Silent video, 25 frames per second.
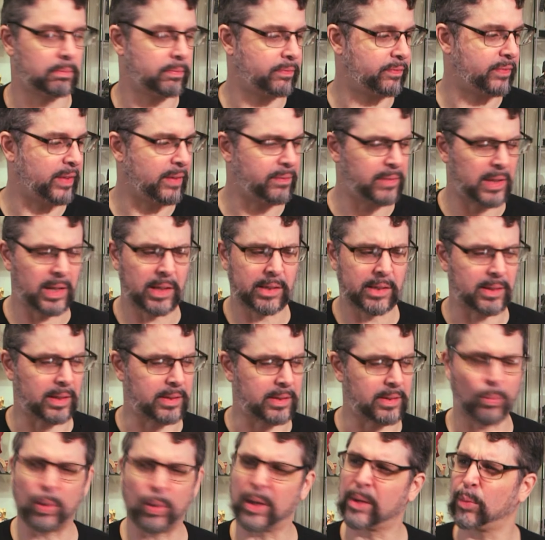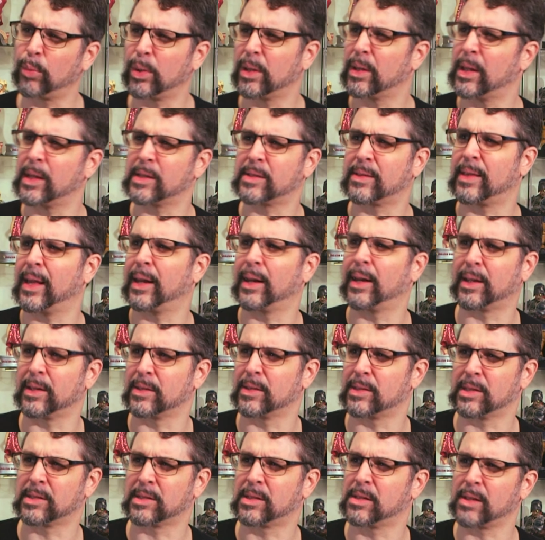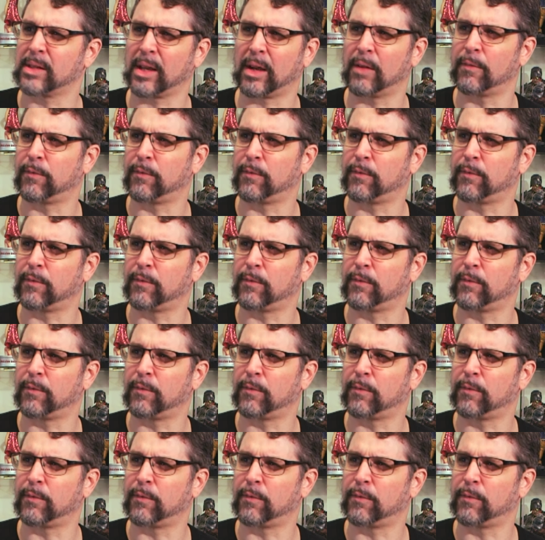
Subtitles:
50s, what aesthetic is this? Is like a